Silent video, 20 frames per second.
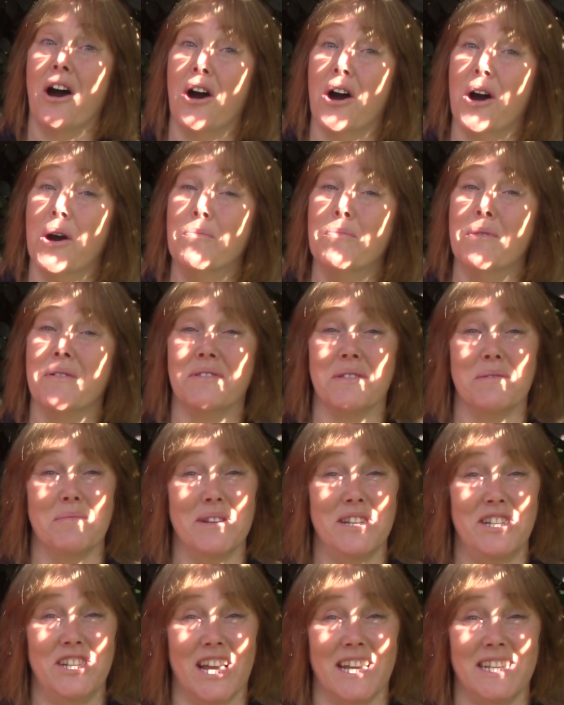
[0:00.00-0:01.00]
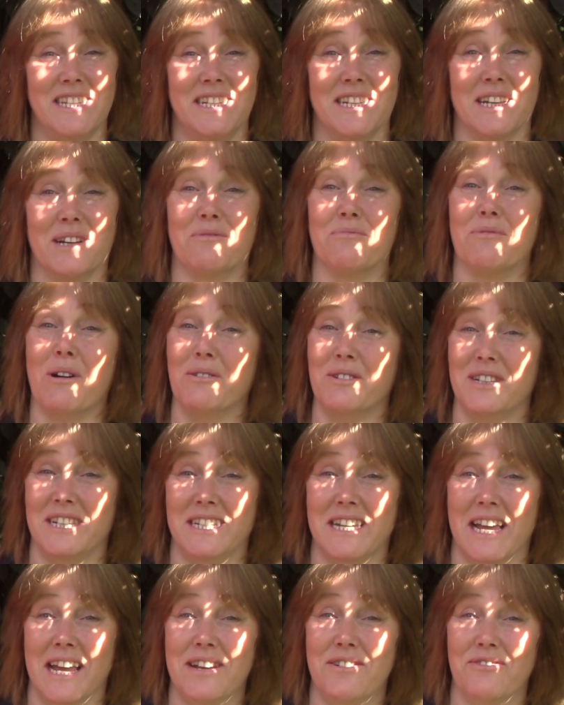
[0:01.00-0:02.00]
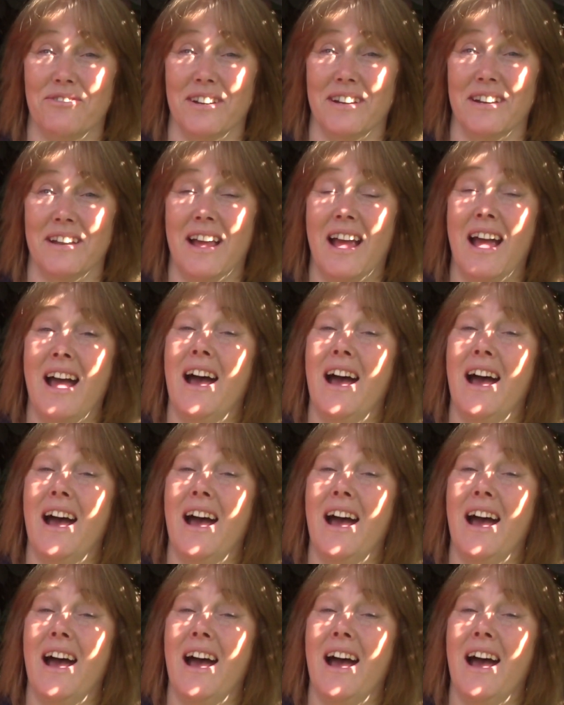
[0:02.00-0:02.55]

home of the majestic rhododendron,